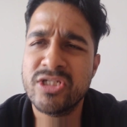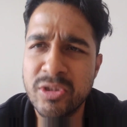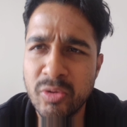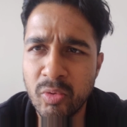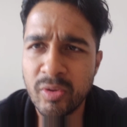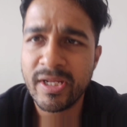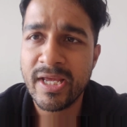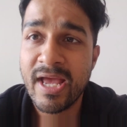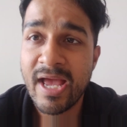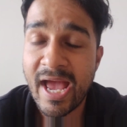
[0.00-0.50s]

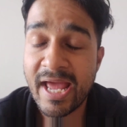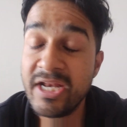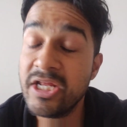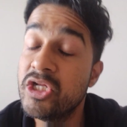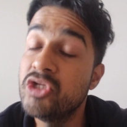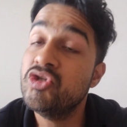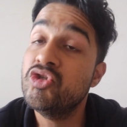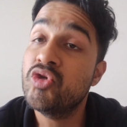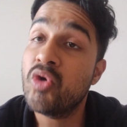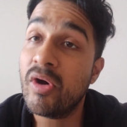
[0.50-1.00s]
slowly,
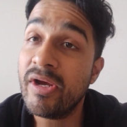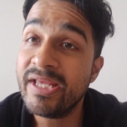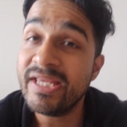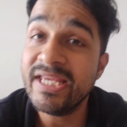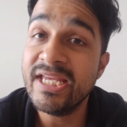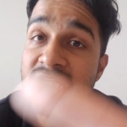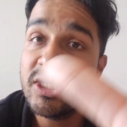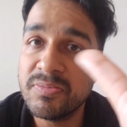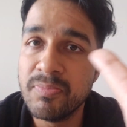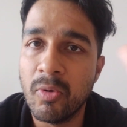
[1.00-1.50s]
and enjoy
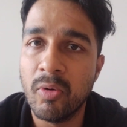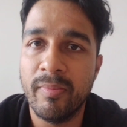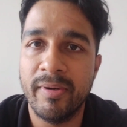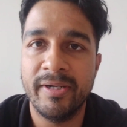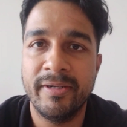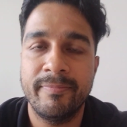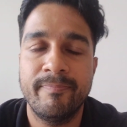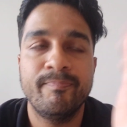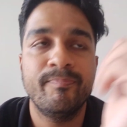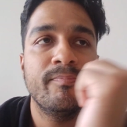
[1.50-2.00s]
each
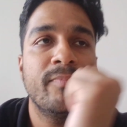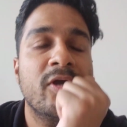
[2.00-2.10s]
moment.